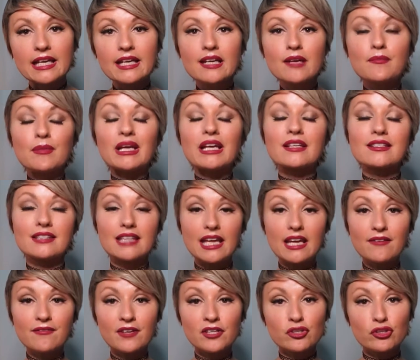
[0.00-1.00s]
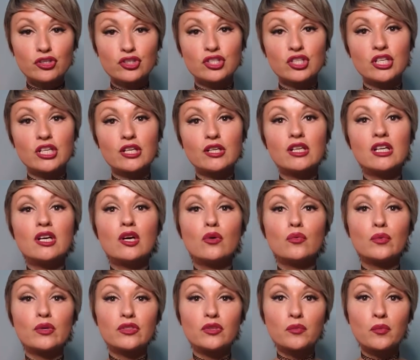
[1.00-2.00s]
because they have understood
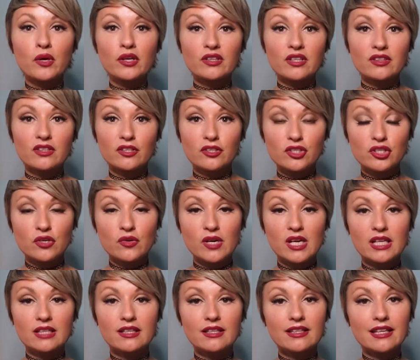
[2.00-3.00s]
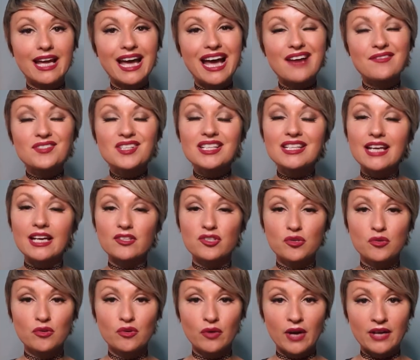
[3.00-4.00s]
with the work that they're doing that they have to get to a
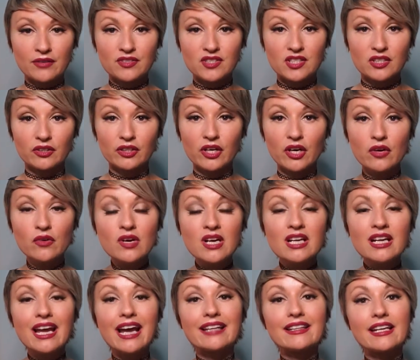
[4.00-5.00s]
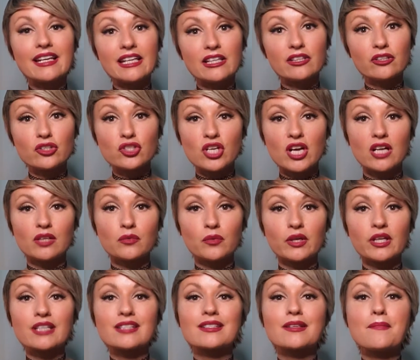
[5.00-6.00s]
ground zero, and that inner child work
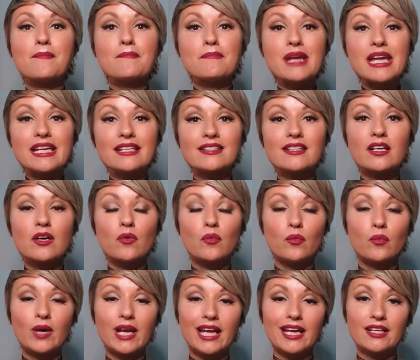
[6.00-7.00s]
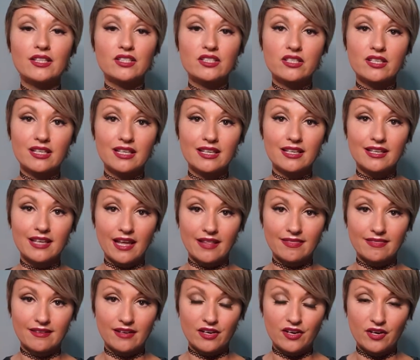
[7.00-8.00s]
is an amazing way to get
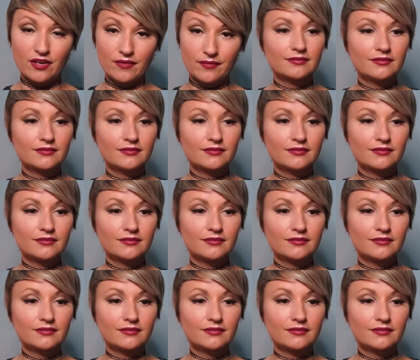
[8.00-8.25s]
there.